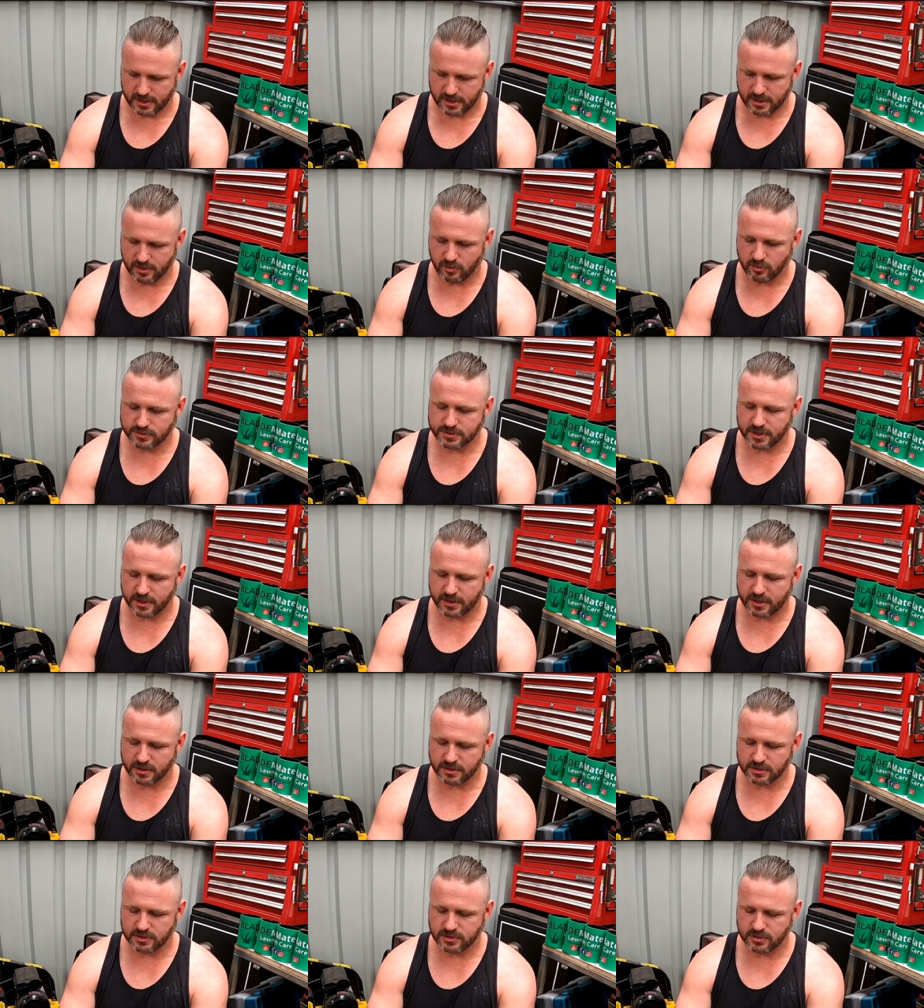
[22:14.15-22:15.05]
Uh, also,
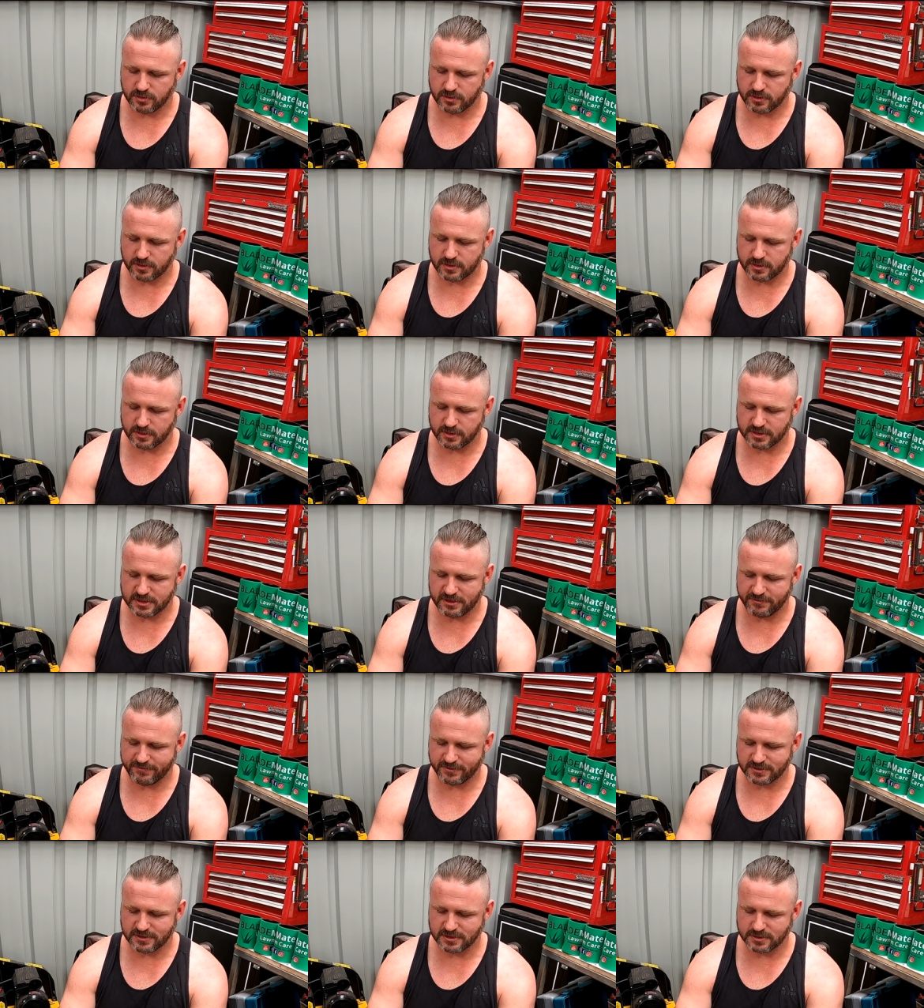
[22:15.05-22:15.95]
can you talk on the
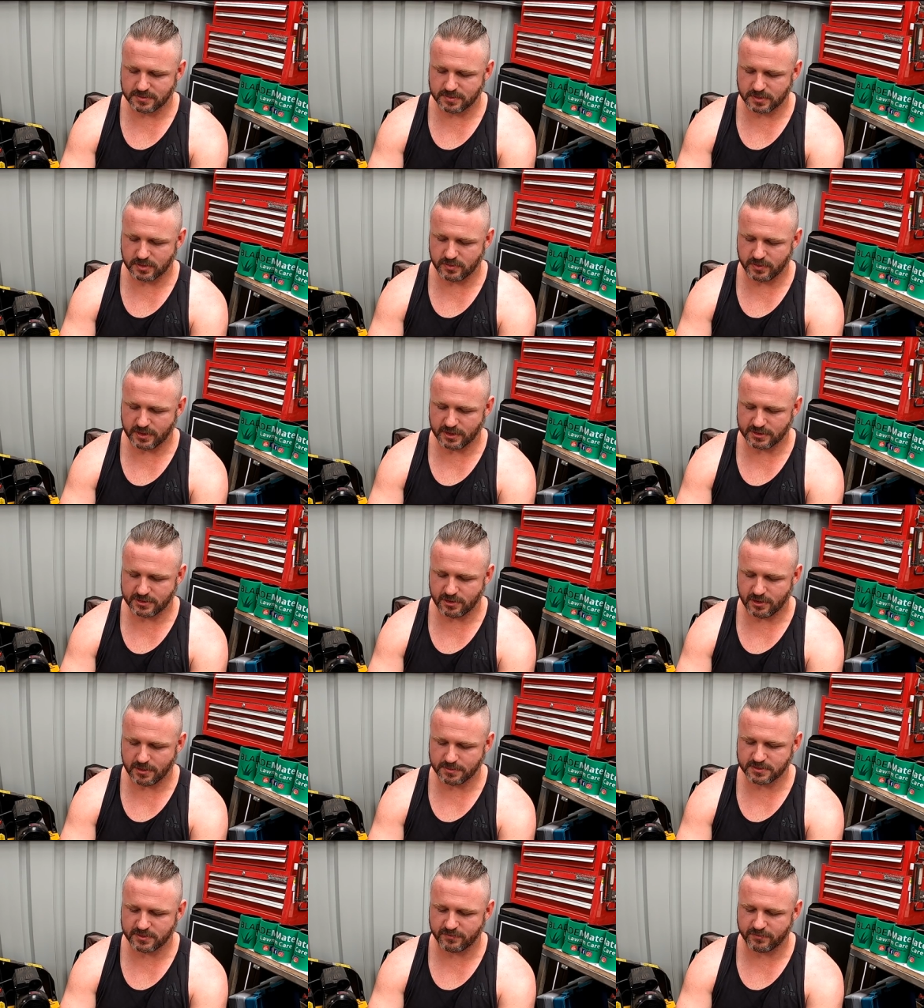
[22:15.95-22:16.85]
differences between the
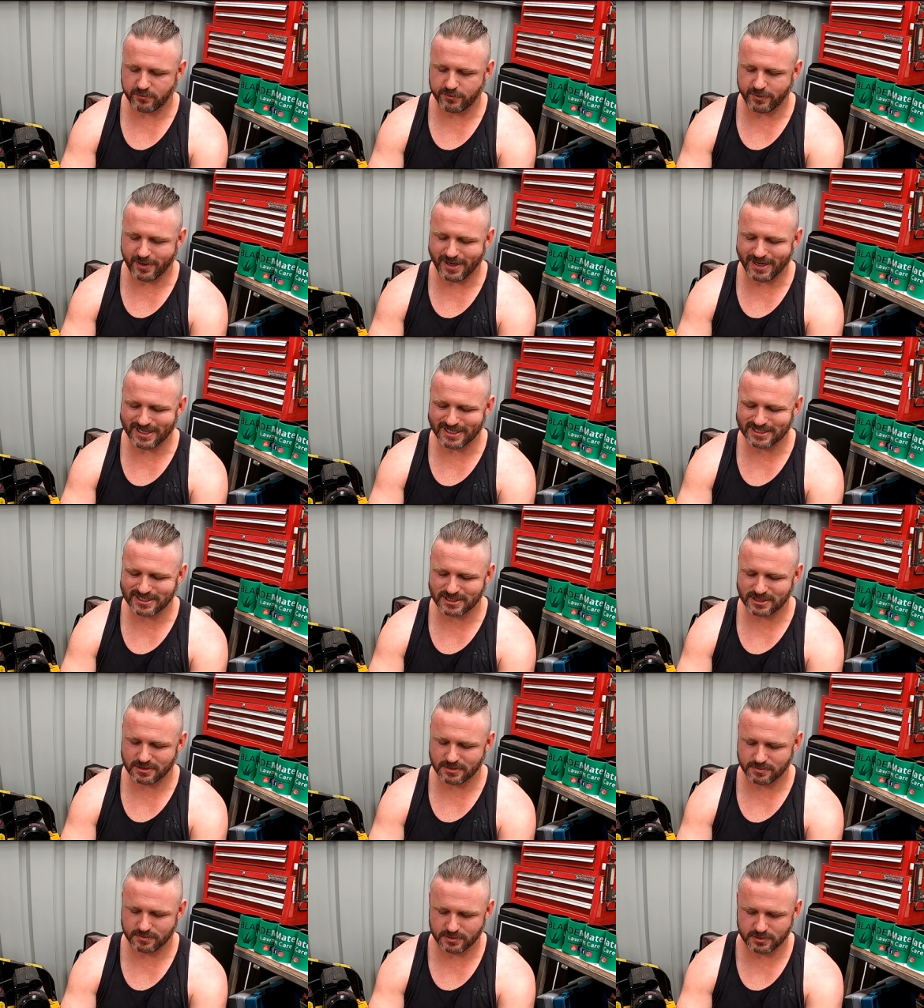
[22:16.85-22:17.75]
types of
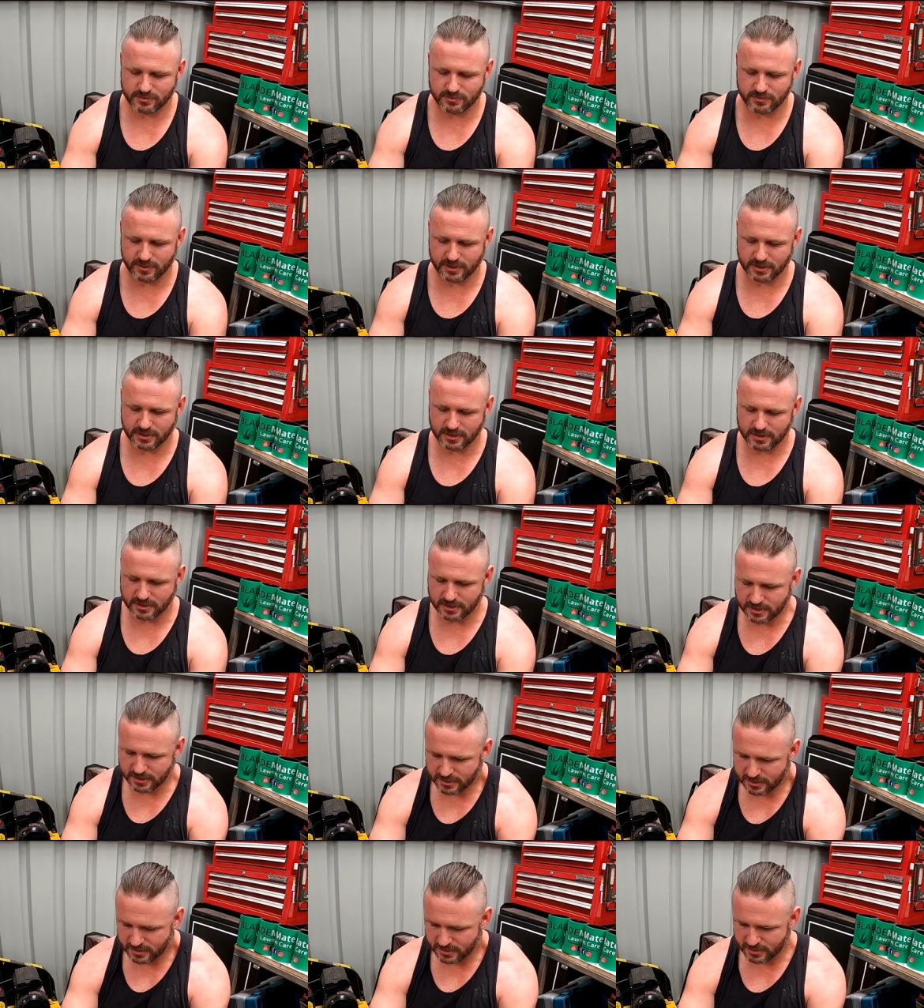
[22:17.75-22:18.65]
grass between
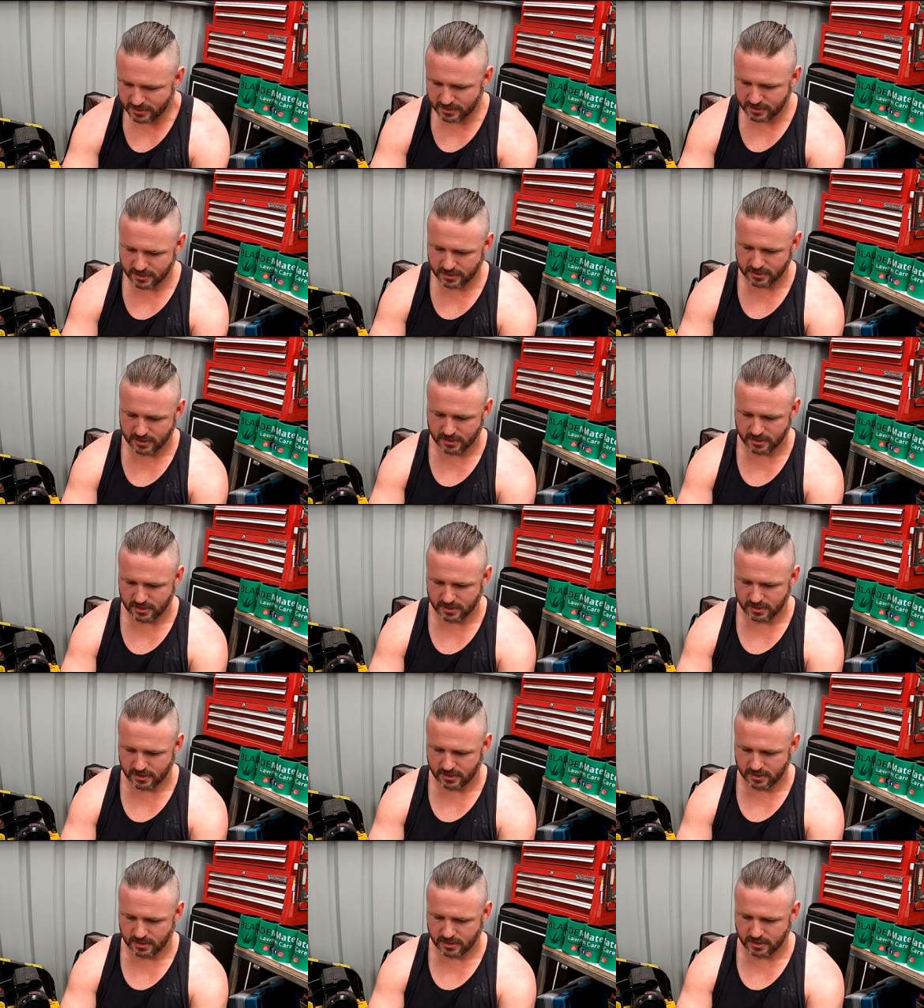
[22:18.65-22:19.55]
here
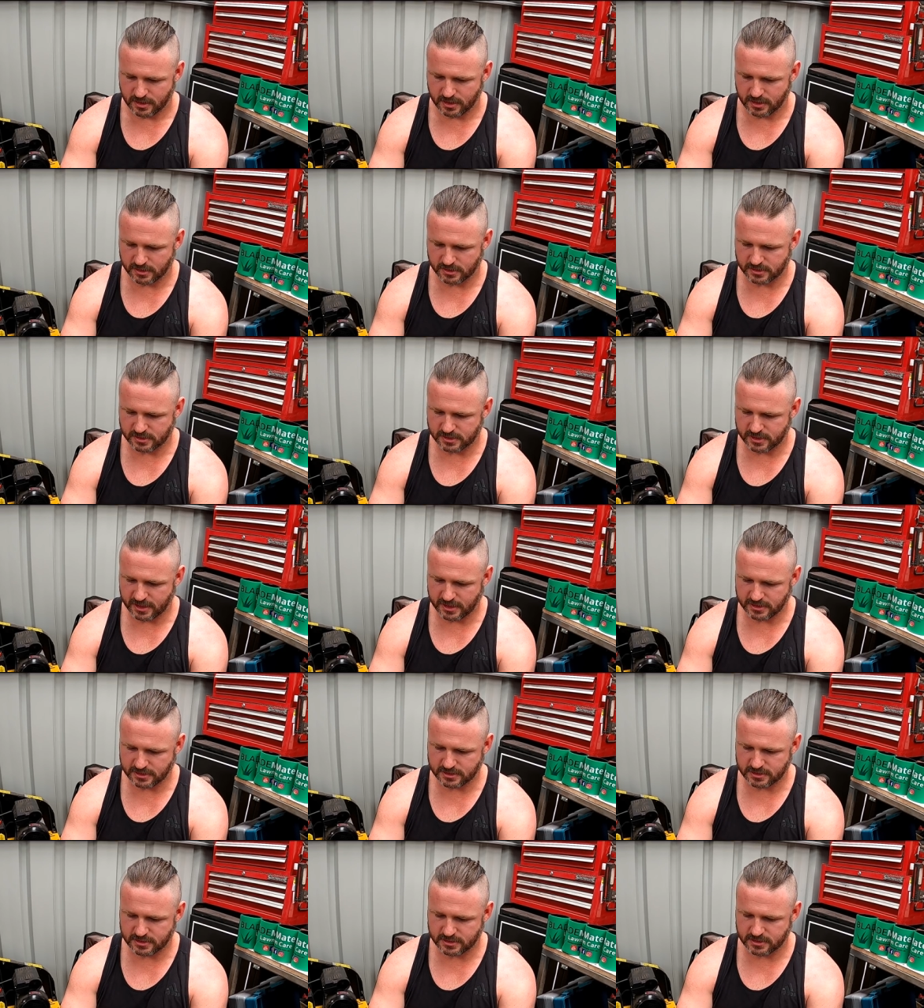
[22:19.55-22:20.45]
and the
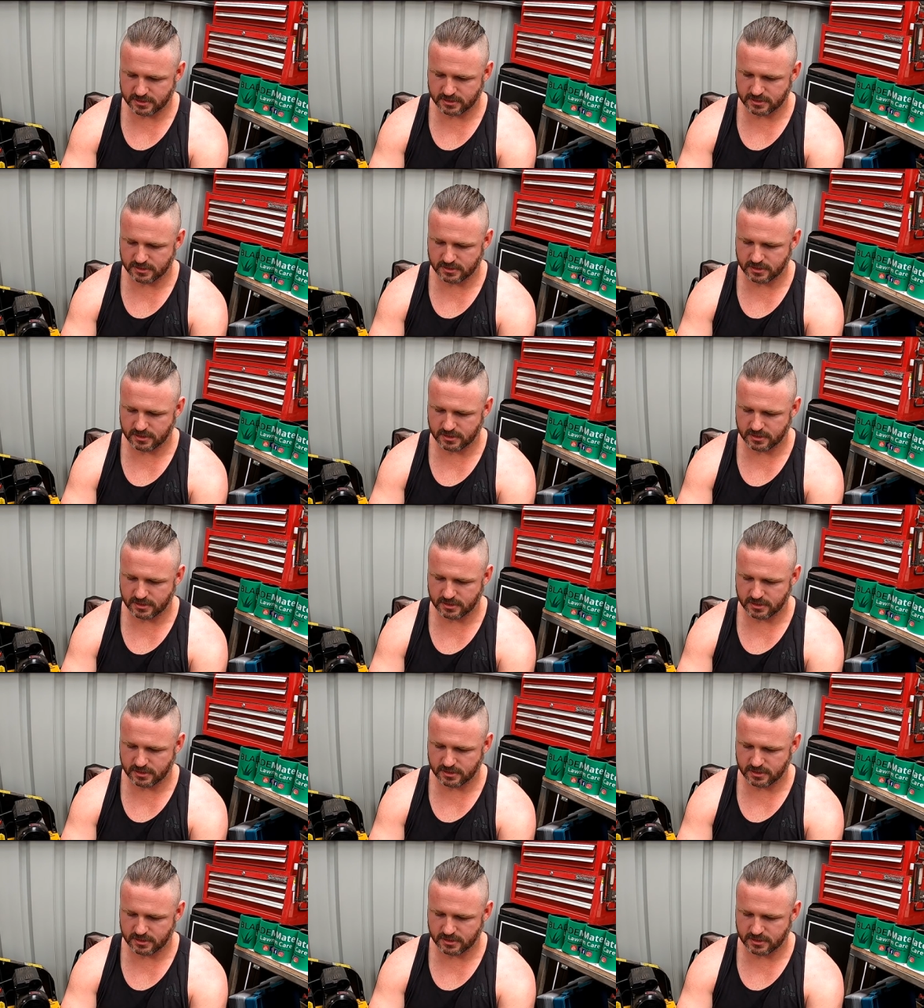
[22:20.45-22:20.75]
States?